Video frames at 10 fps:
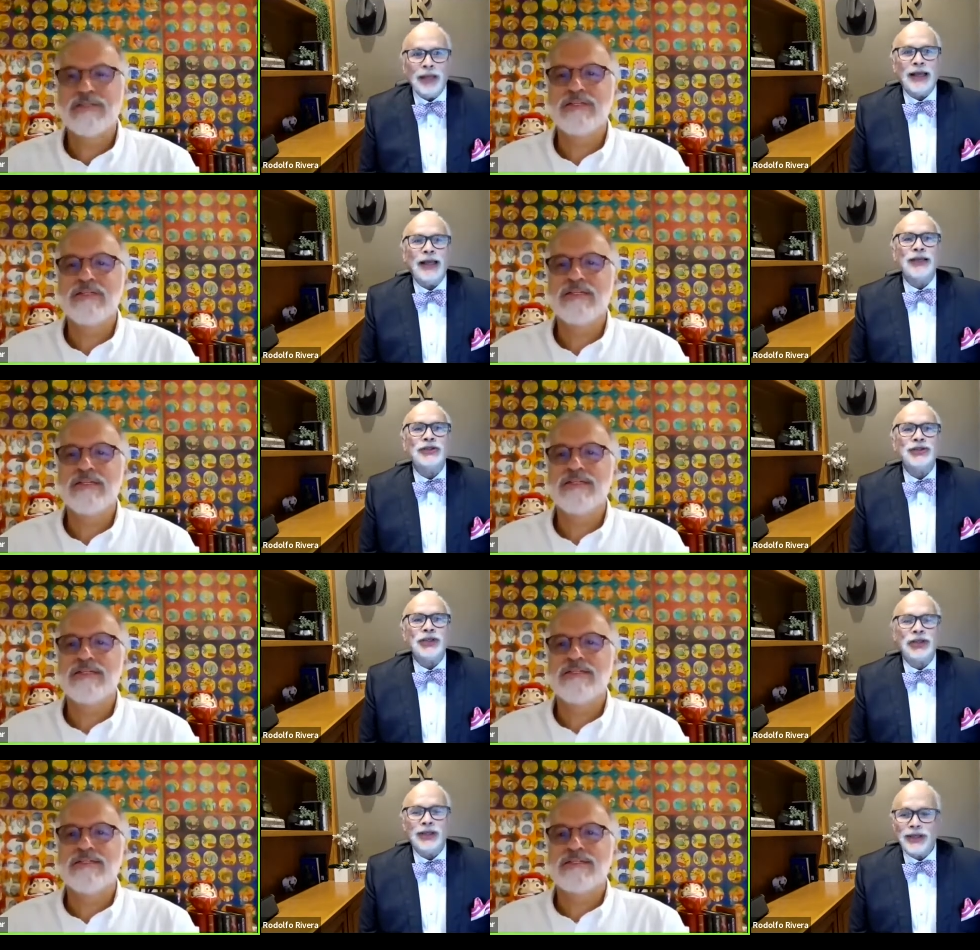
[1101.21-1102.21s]

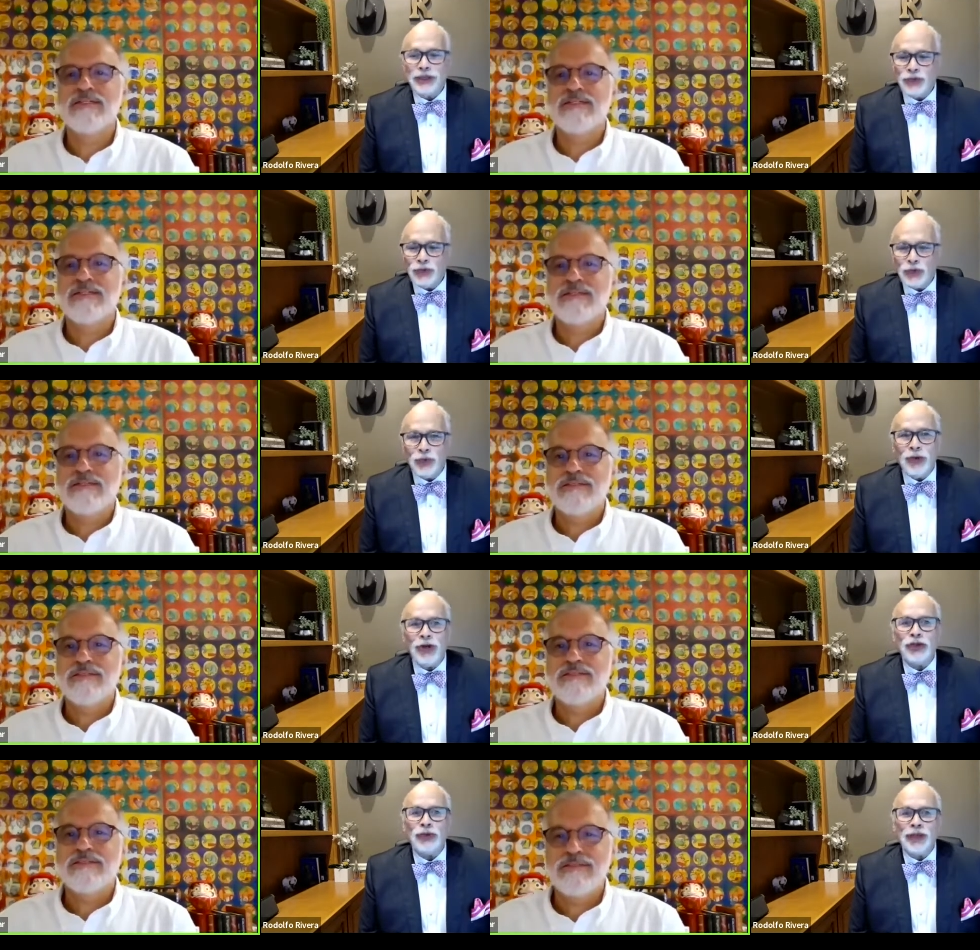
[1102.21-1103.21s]
Speaker 1: because you do the
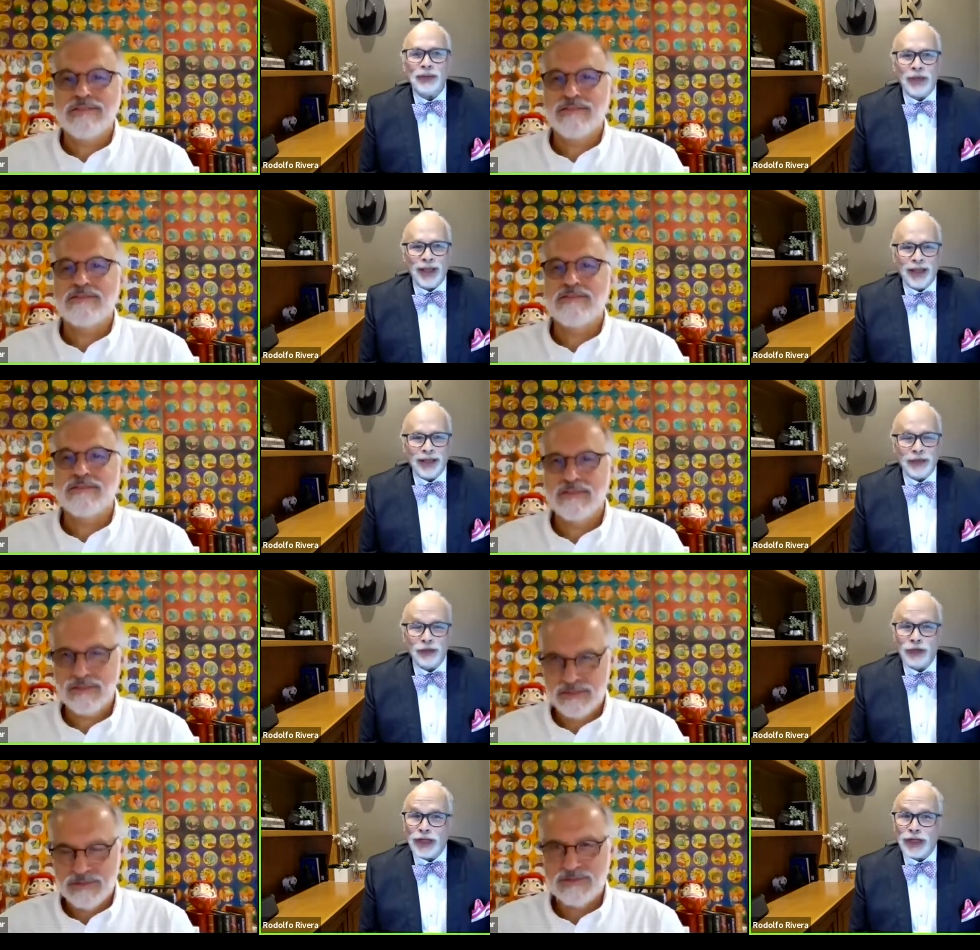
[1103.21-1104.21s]
work, you get paid.
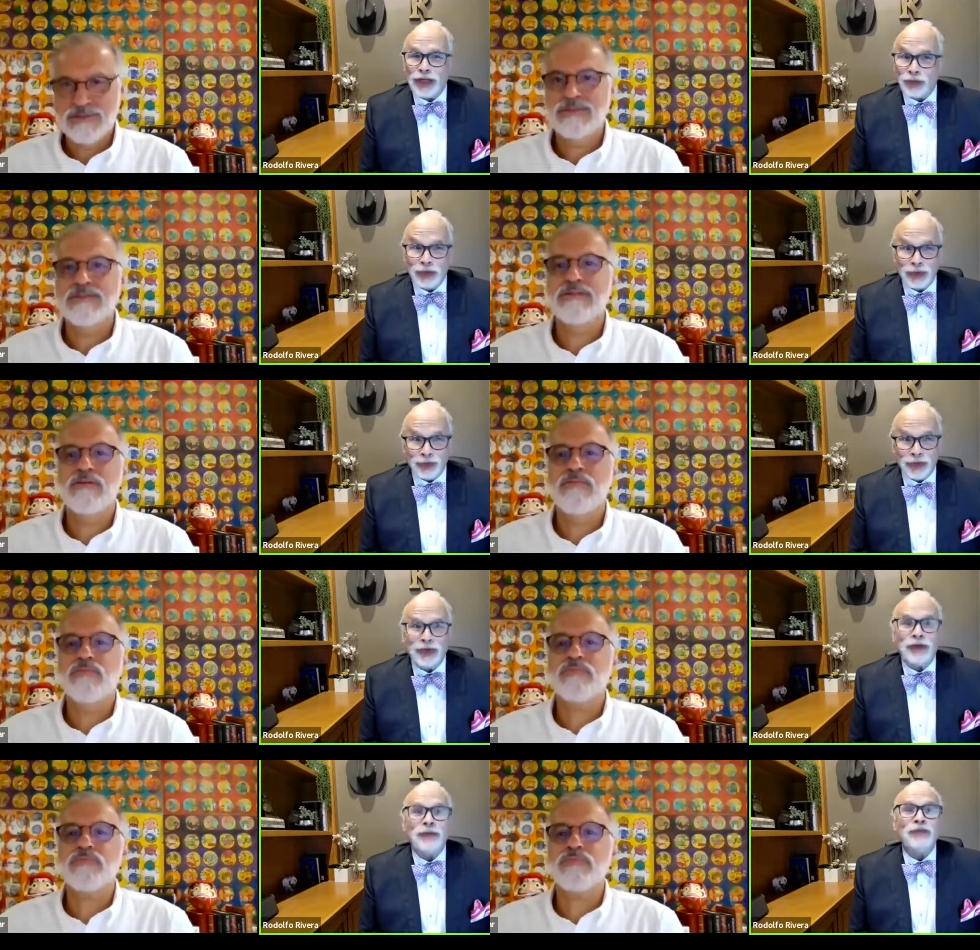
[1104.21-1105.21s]
If you're not doing the
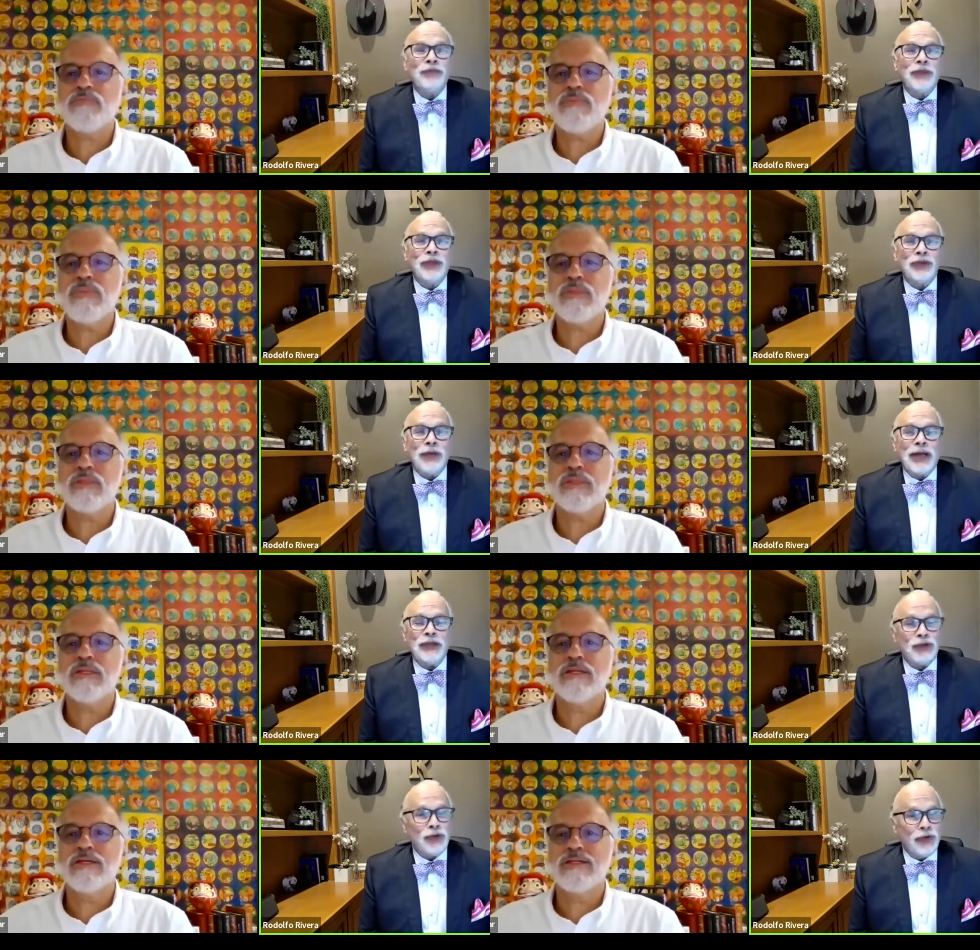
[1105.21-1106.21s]
work, you
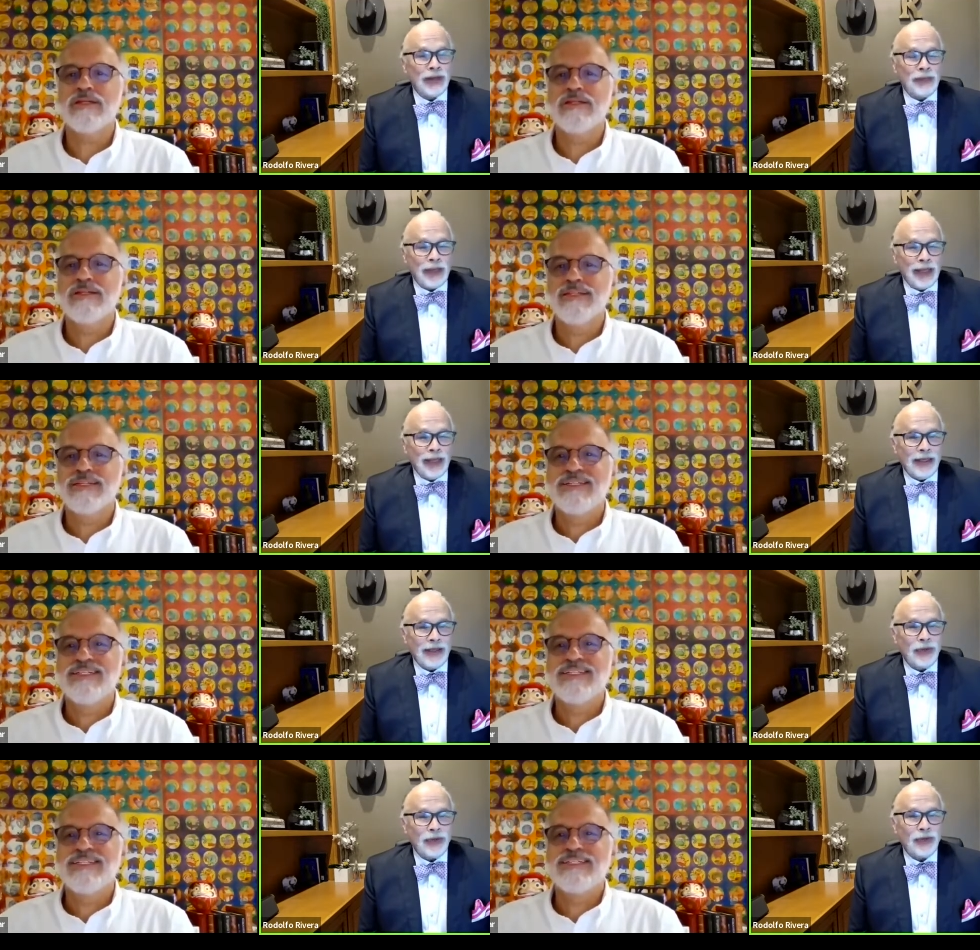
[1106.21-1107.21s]
either don't get
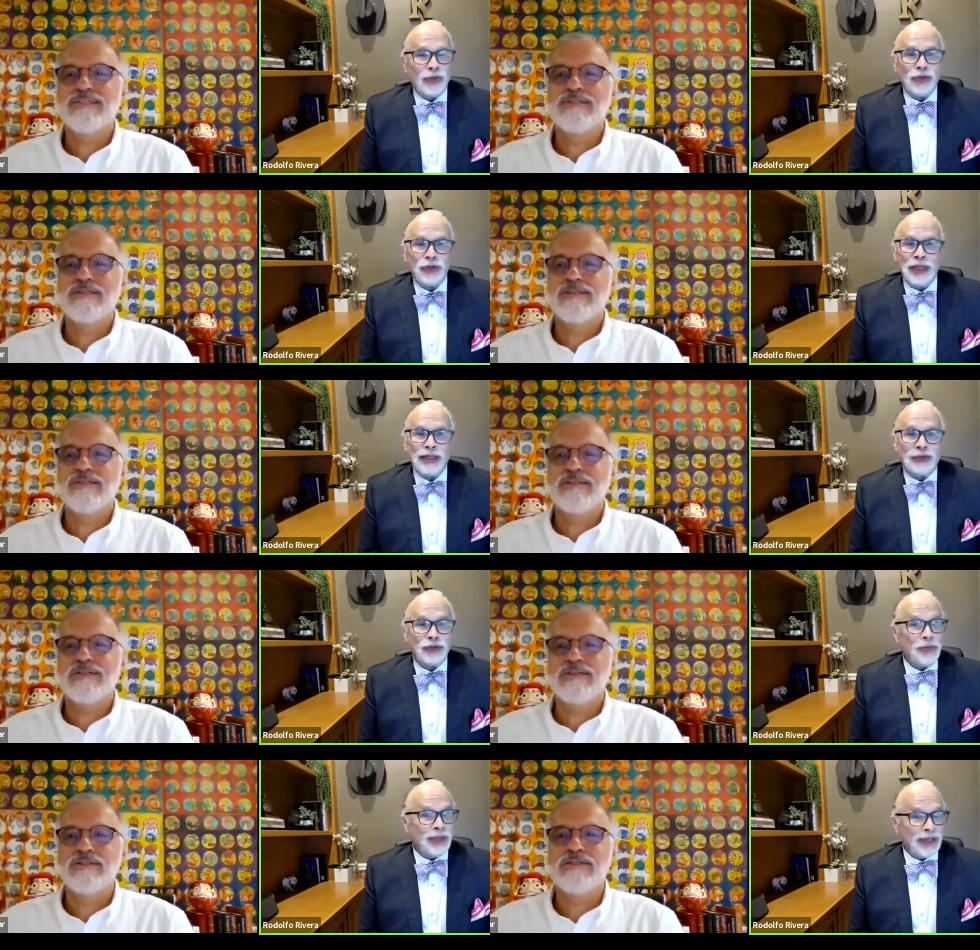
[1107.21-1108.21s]
paid or you get
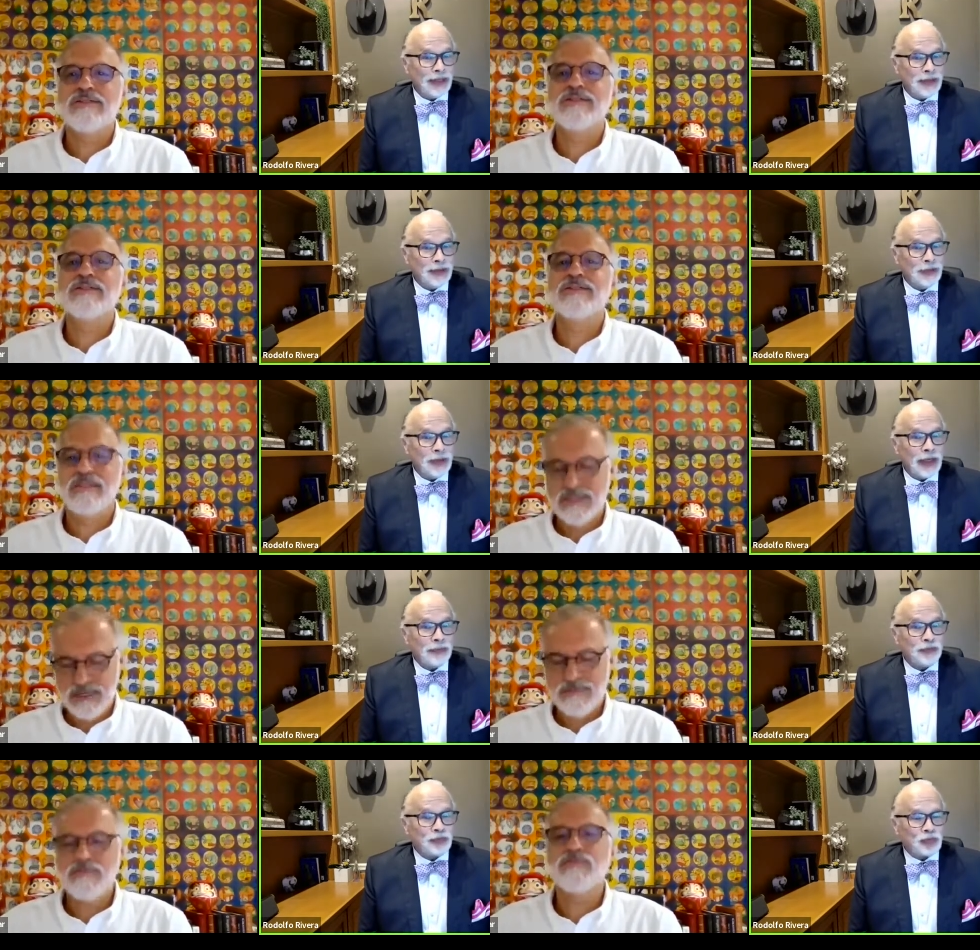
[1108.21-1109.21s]
terminated,
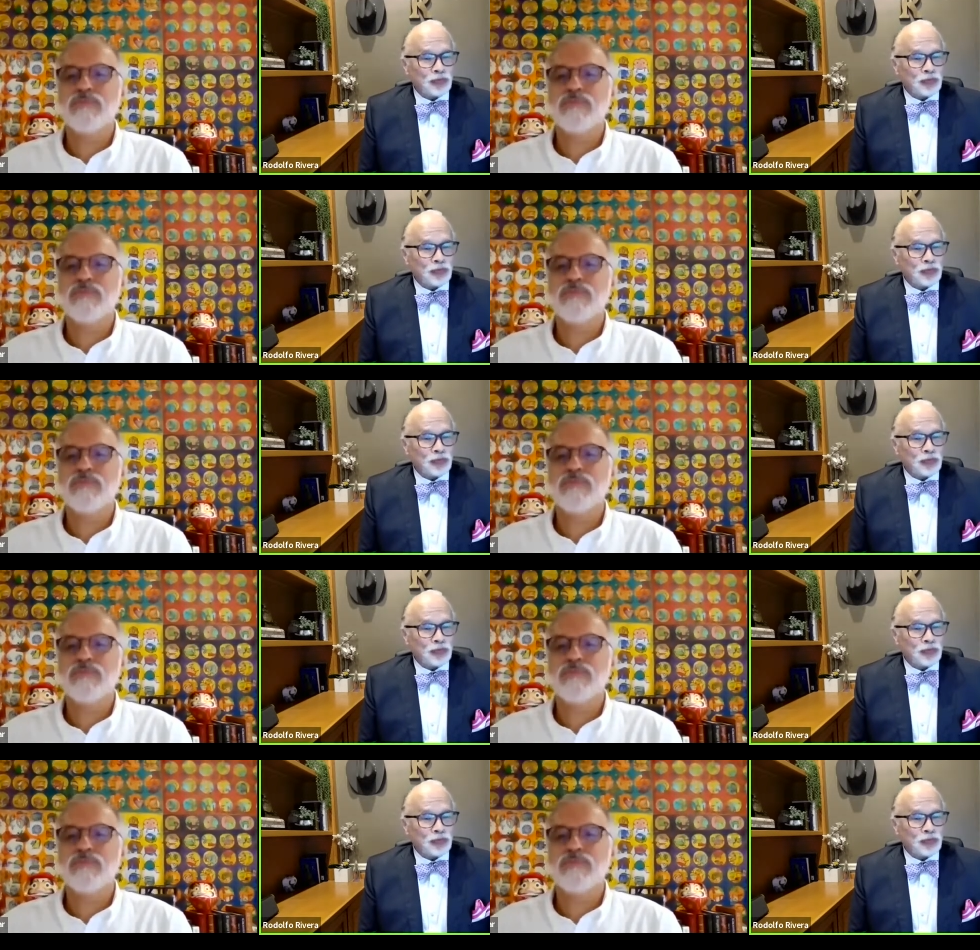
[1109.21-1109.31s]
right? Yeah.